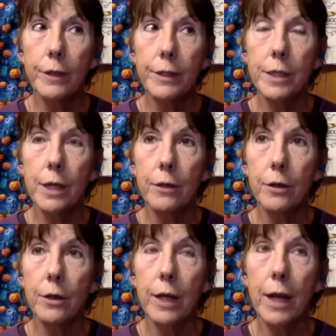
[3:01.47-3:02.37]
these
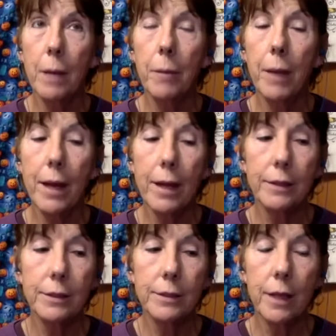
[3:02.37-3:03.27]
other
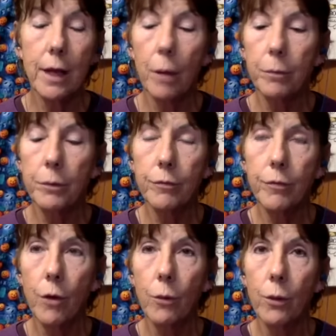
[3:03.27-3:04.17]
campaigns that helped
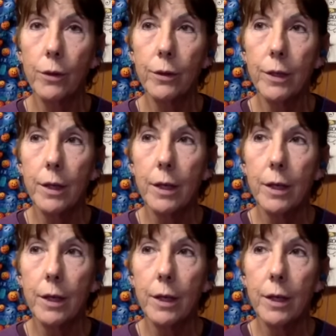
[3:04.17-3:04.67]
forward